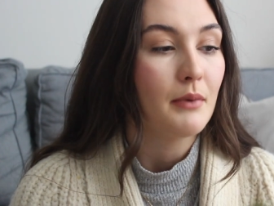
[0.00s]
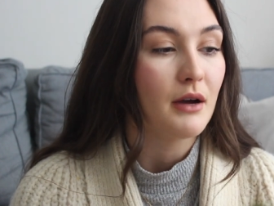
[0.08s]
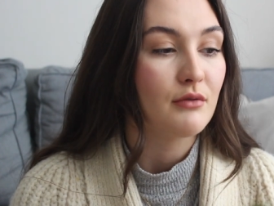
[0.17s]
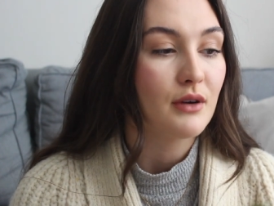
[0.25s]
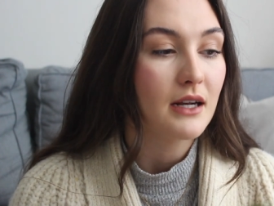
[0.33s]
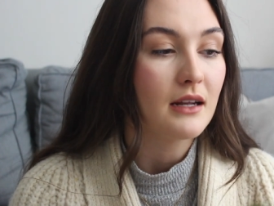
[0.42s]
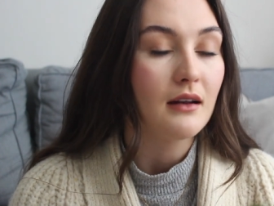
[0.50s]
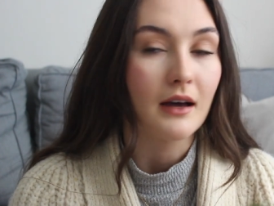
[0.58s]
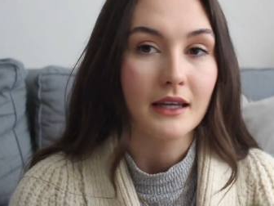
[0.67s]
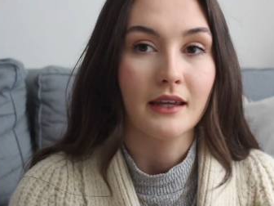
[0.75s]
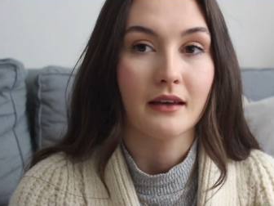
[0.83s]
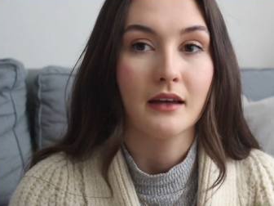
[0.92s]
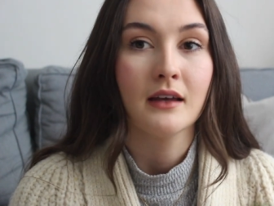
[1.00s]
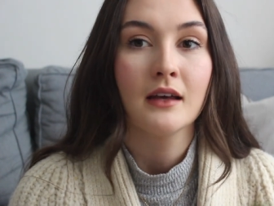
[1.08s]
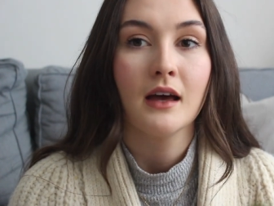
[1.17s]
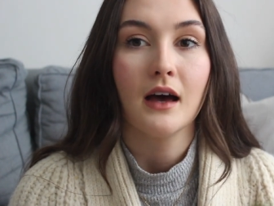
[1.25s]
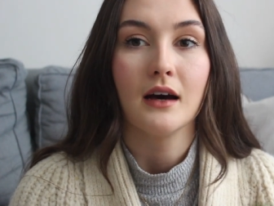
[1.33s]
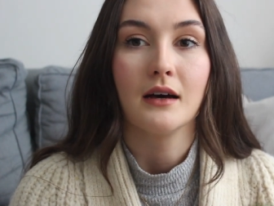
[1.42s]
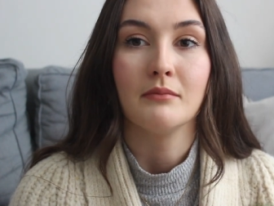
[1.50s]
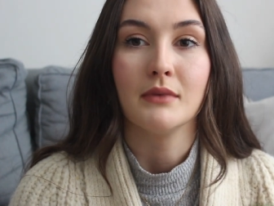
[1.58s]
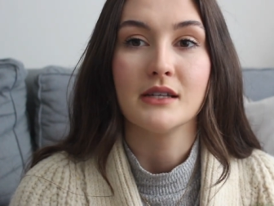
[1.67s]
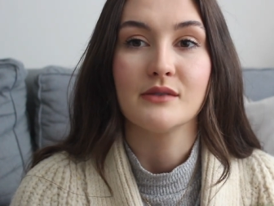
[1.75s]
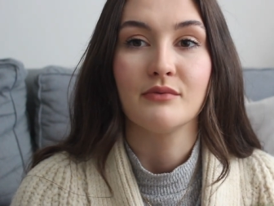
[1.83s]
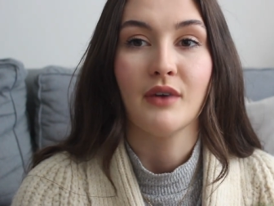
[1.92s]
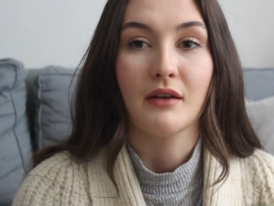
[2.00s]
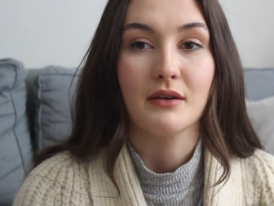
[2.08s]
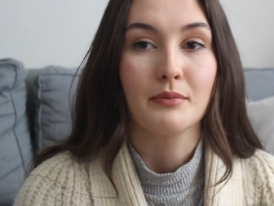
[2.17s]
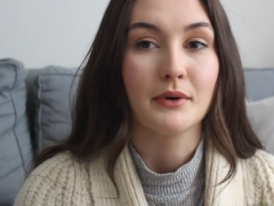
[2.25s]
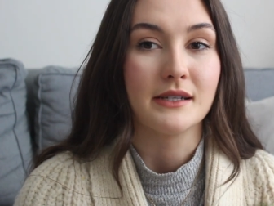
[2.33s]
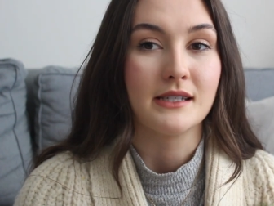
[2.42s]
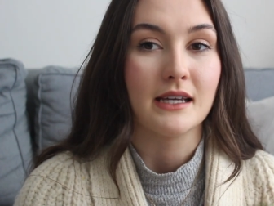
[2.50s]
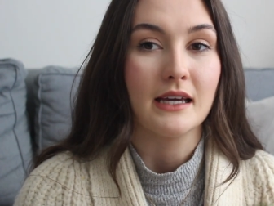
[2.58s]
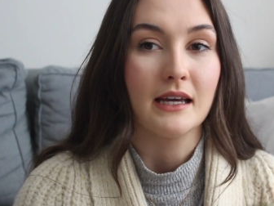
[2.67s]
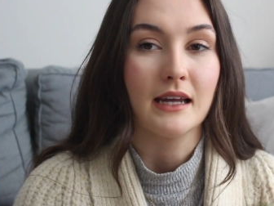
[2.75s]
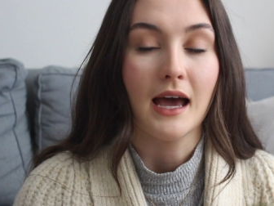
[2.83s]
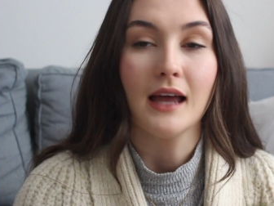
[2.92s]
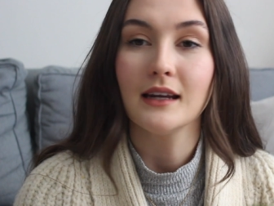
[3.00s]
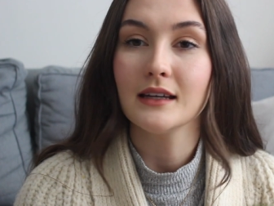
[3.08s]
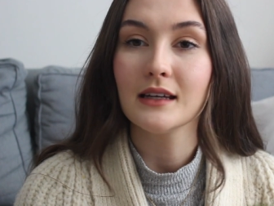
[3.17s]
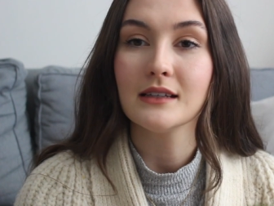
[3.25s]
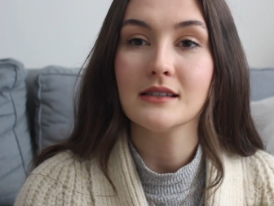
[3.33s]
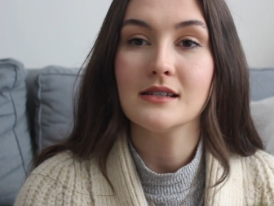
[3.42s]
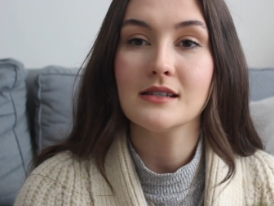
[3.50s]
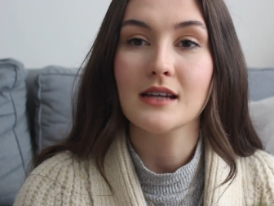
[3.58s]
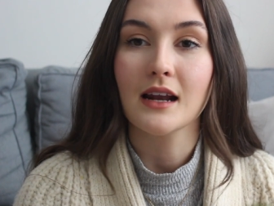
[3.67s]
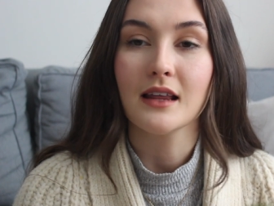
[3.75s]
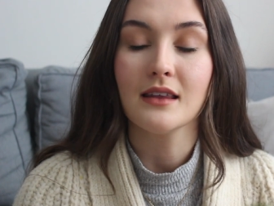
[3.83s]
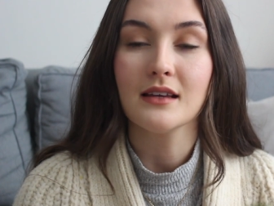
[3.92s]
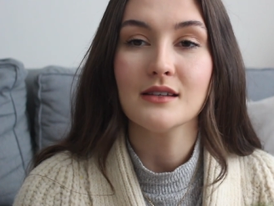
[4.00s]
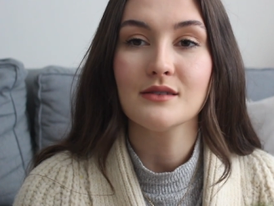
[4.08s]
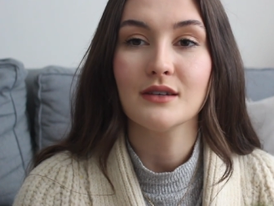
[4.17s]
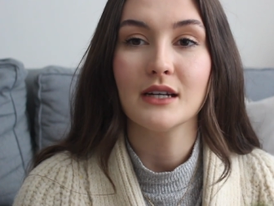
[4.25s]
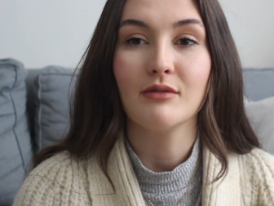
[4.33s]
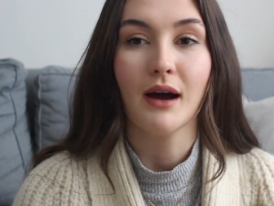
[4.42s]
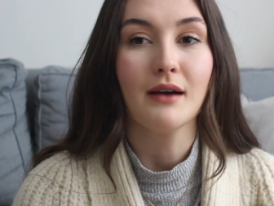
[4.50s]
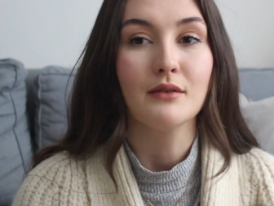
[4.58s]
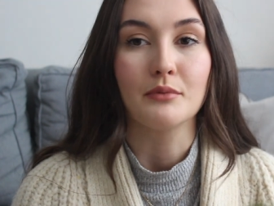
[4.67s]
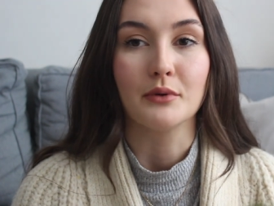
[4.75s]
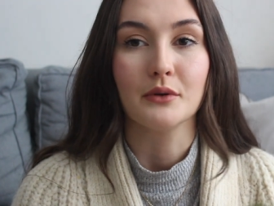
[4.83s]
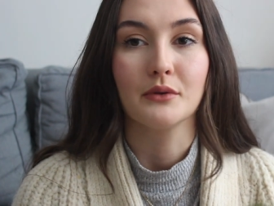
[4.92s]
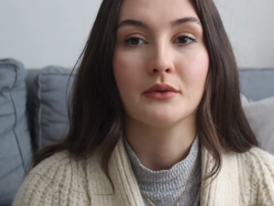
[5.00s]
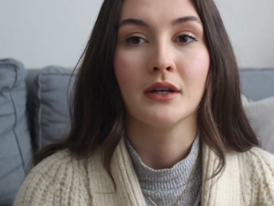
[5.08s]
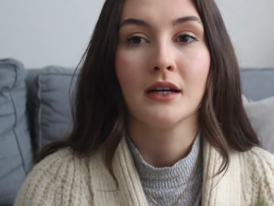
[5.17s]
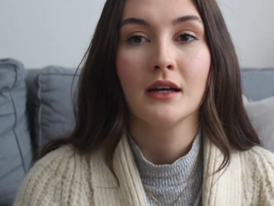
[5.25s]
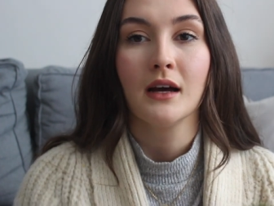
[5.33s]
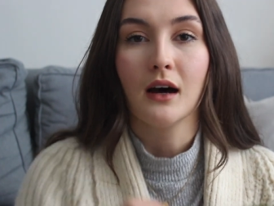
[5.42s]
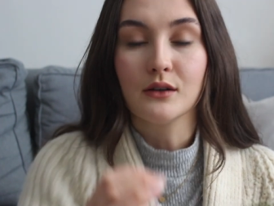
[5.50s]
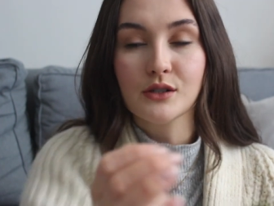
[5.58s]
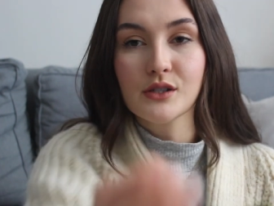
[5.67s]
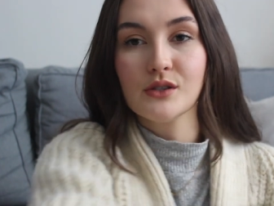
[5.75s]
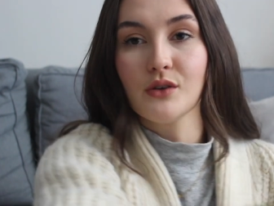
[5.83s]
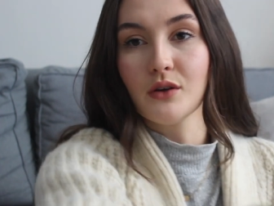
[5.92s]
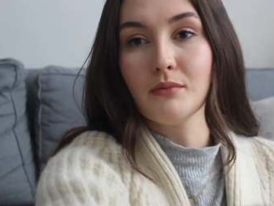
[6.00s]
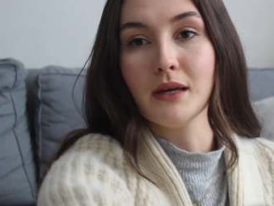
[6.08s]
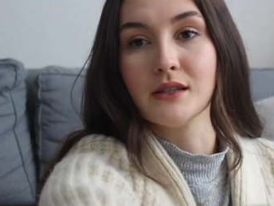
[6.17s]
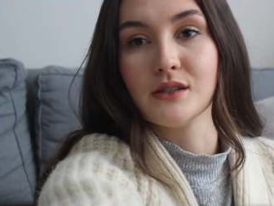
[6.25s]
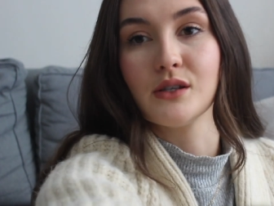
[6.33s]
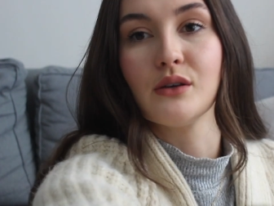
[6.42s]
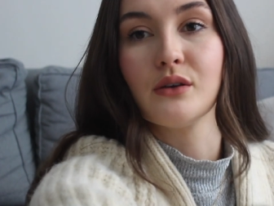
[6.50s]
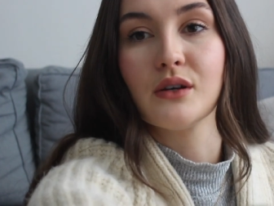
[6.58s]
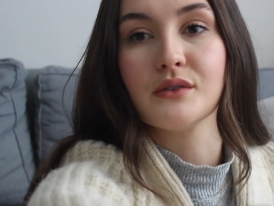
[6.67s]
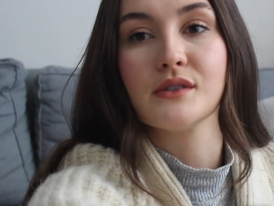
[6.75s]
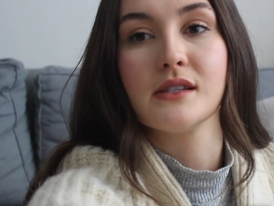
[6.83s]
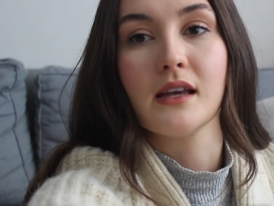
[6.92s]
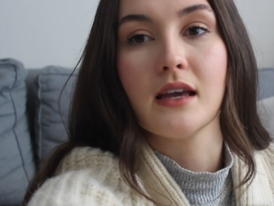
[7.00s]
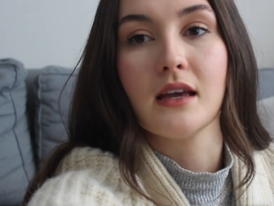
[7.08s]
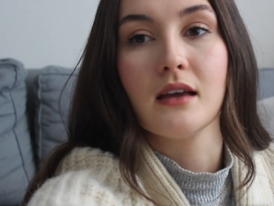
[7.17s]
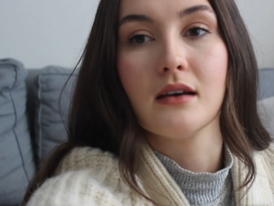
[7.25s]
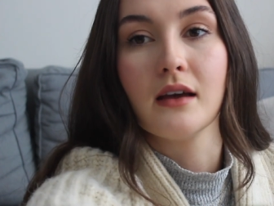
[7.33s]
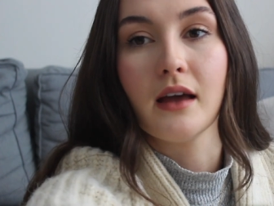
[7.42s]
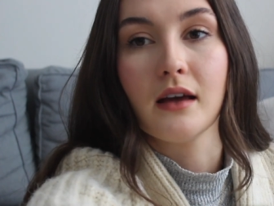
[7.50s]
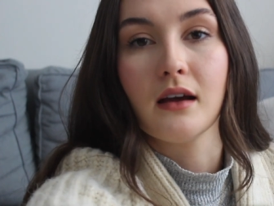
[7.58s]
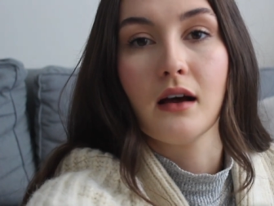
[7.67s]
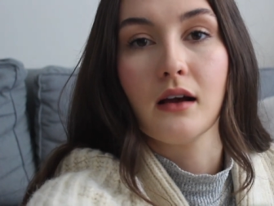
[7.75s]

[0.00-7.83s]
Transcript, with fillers: but I really like it. Um, Um, it's very pretty and elegant, and I think it's really wearable. I'll just zoom in so you can see it